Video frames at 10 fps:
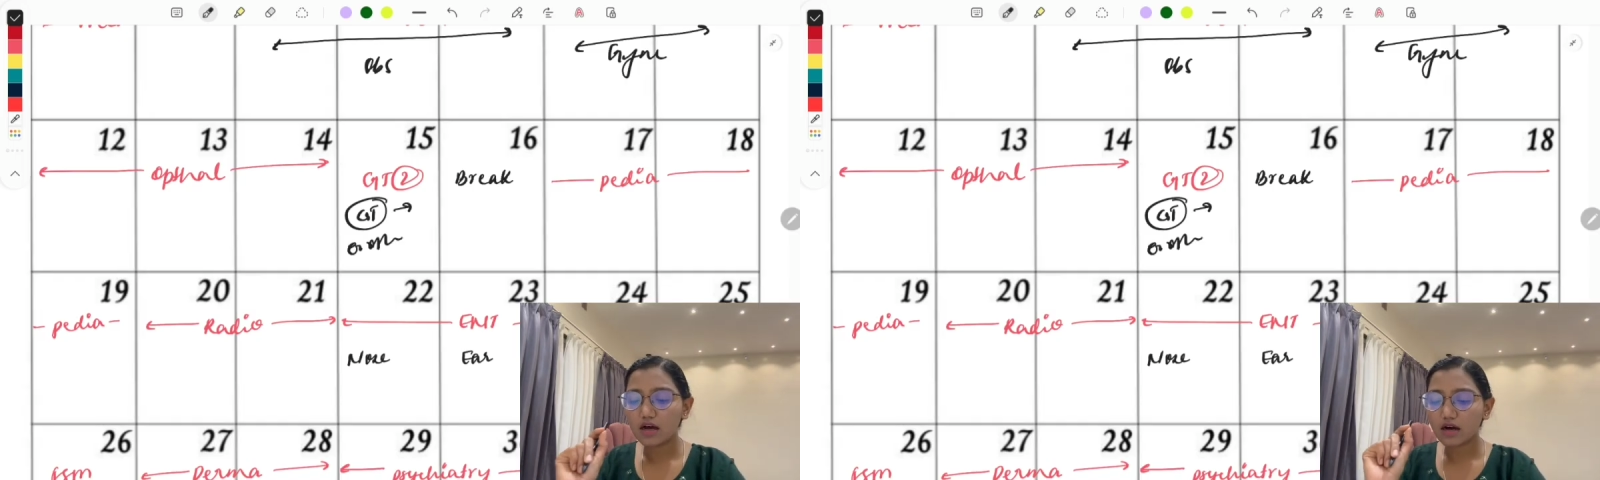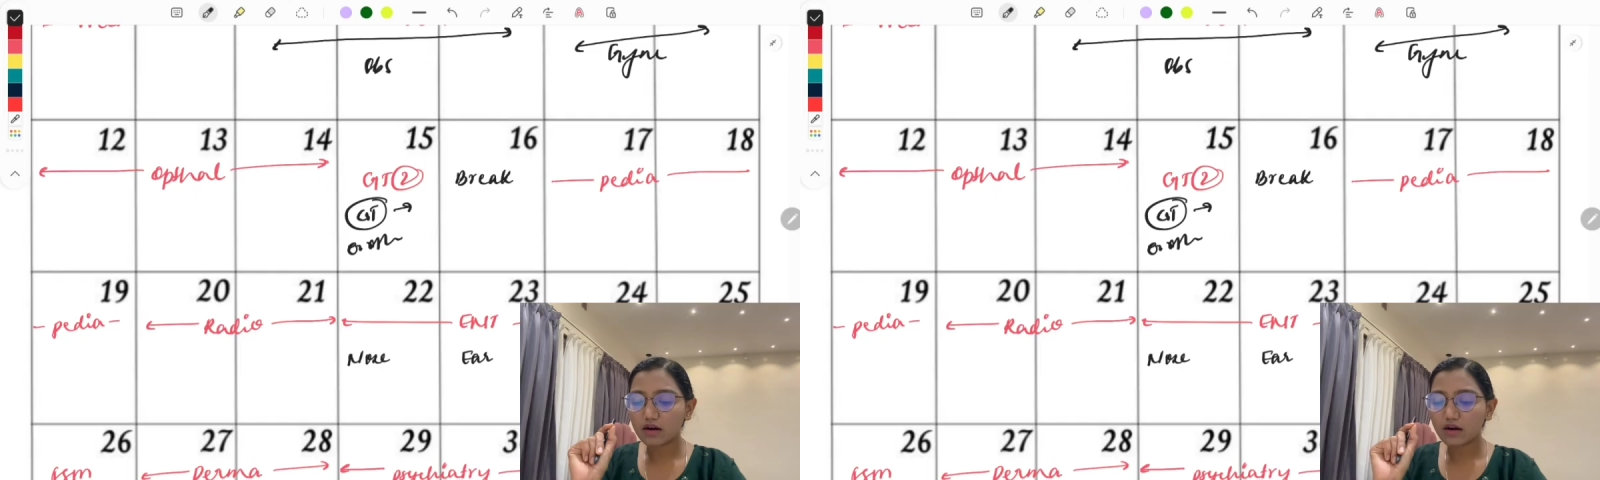
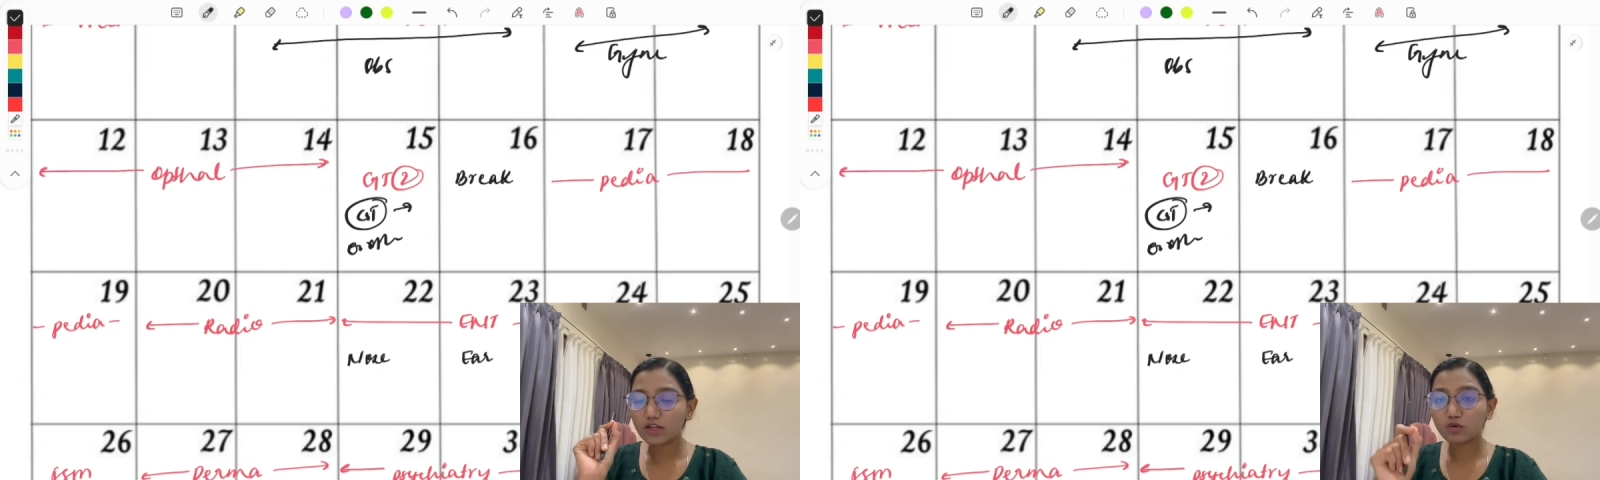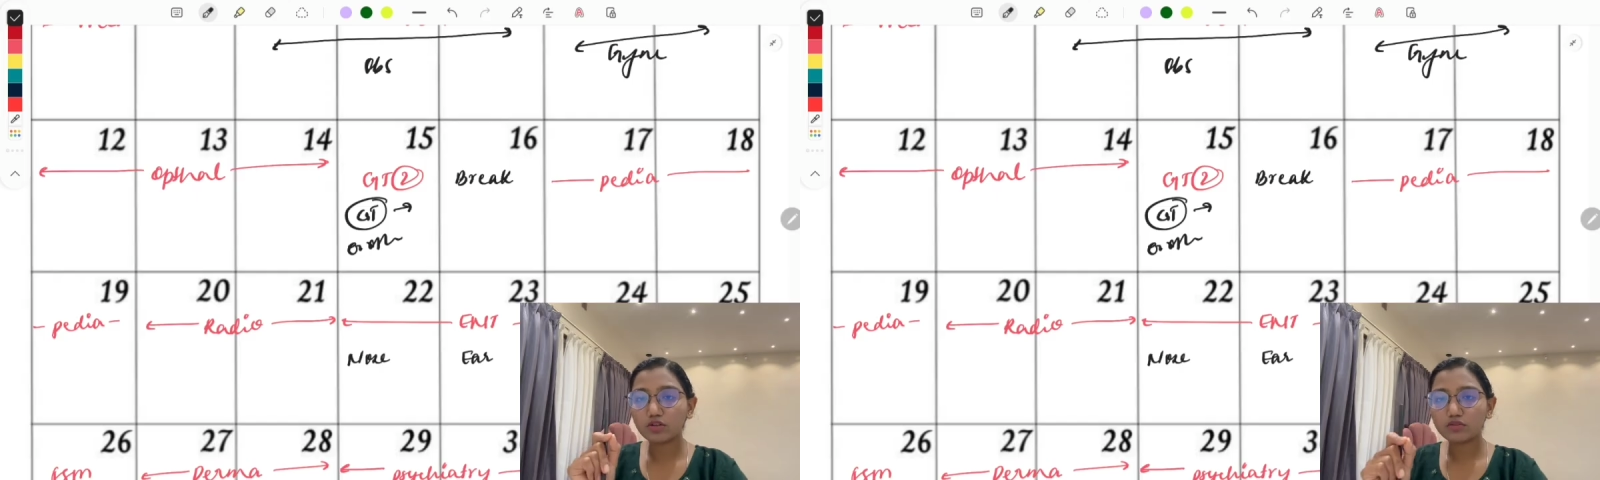and
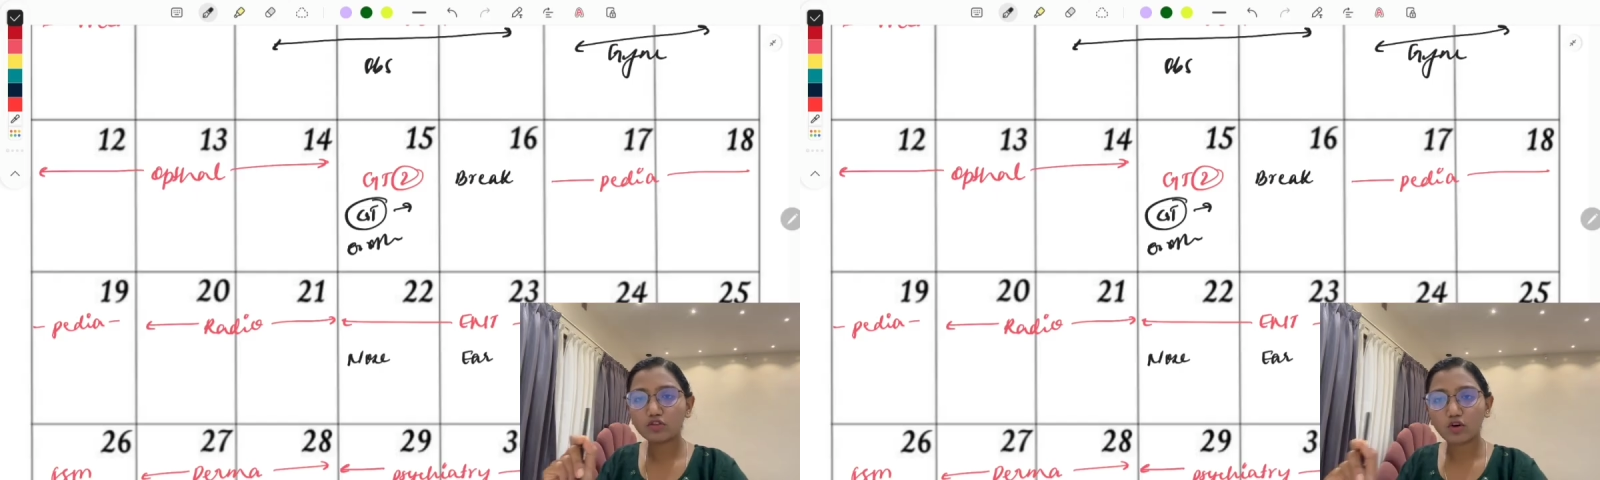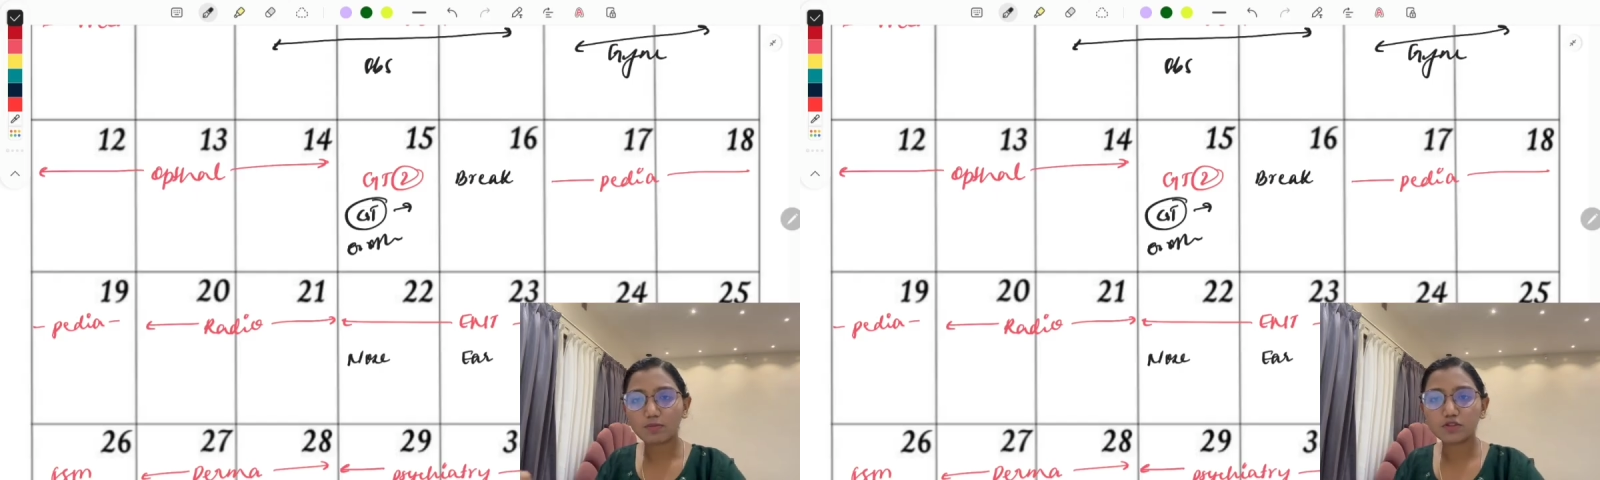note down the
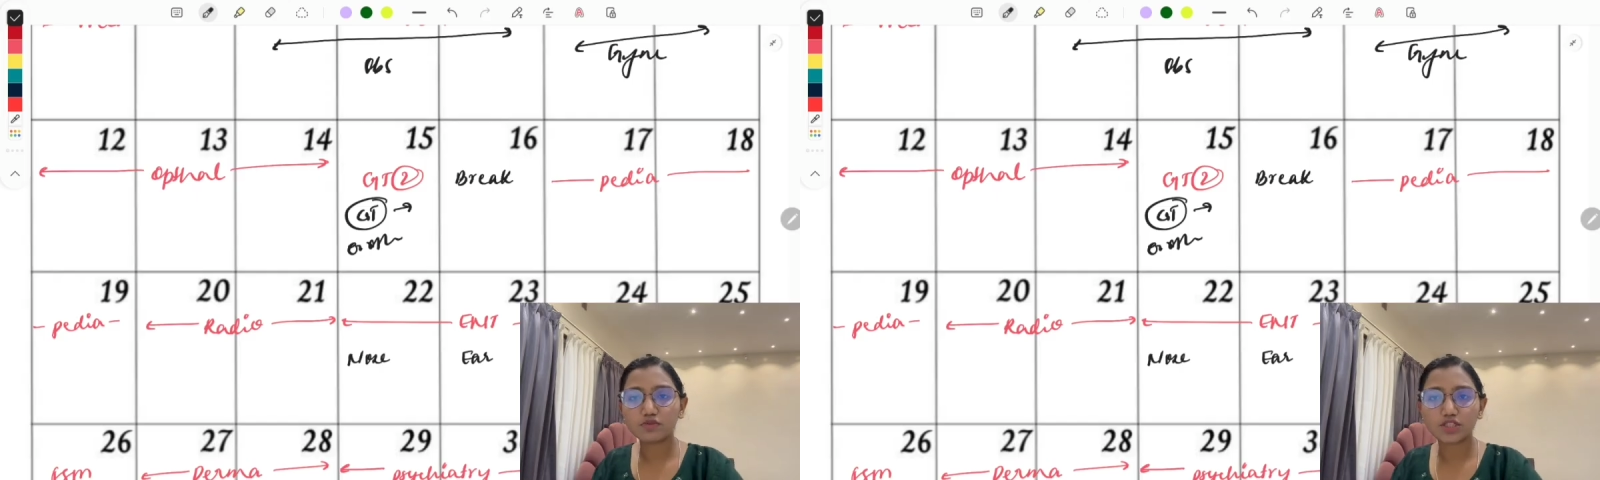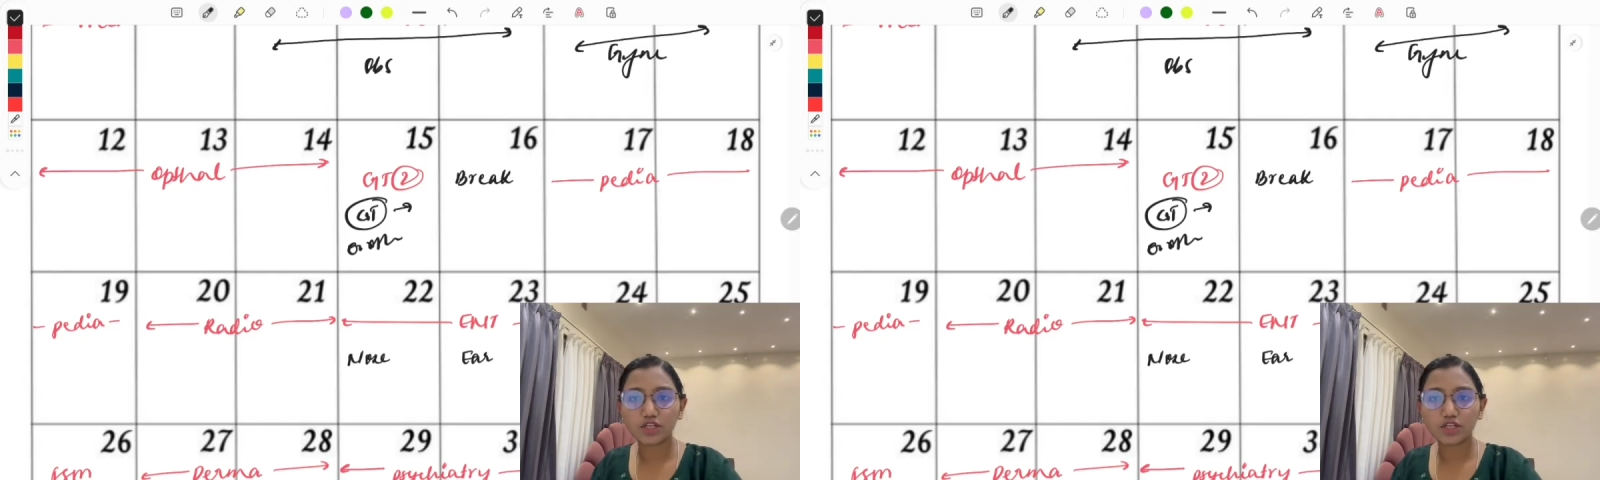topics which